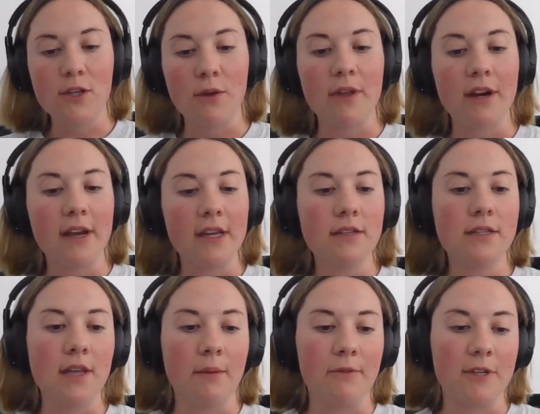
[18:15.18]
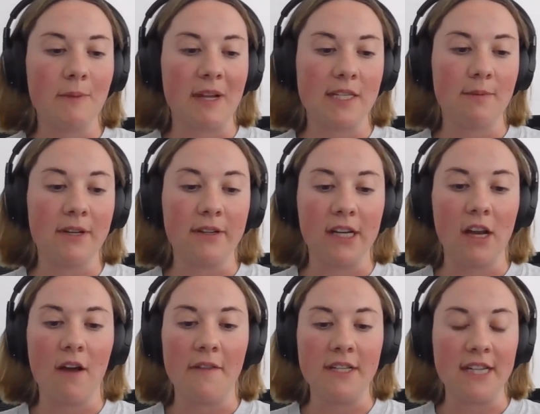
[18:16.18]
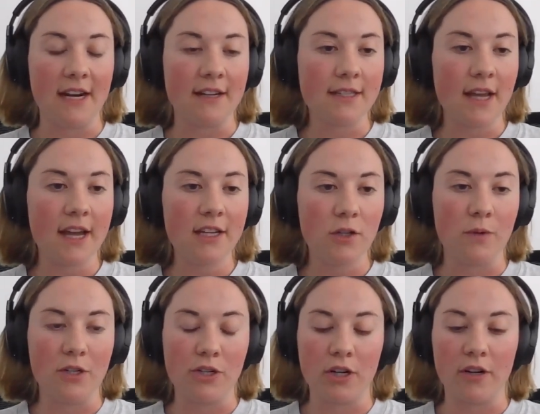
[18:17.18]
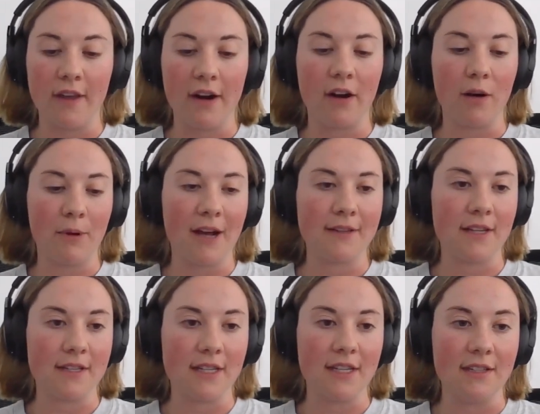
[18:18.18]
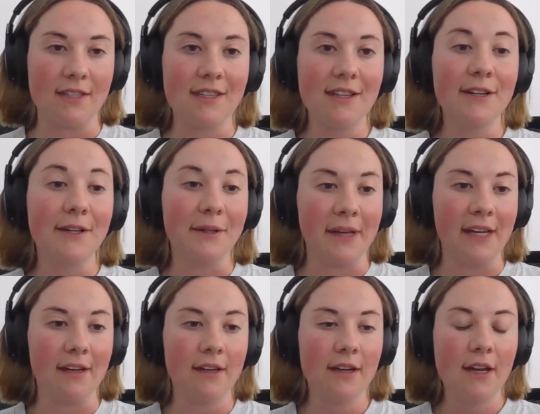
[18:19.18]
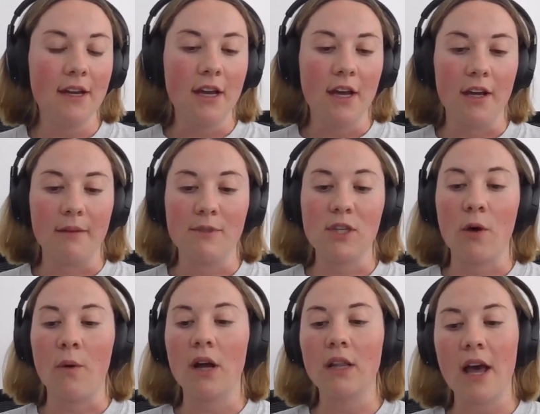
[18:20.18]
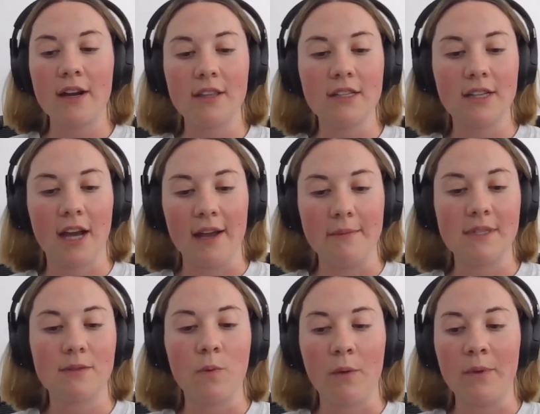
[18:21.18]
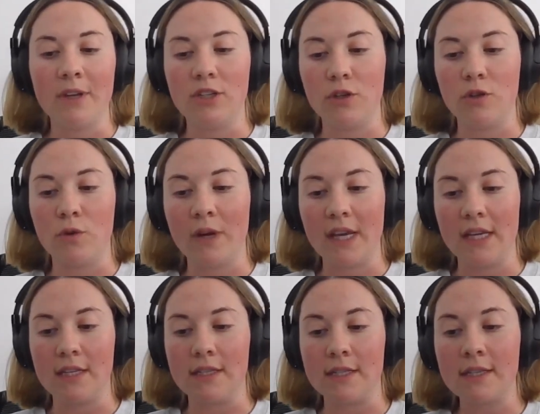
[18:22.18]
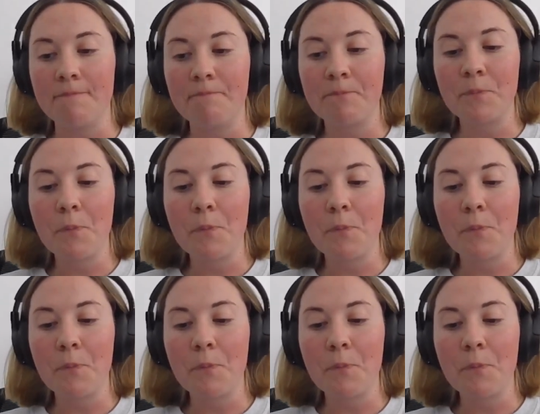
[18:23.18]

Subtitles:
So there is some responsibility on the data side to ensure that our process is clean. So a lot of the times what we do is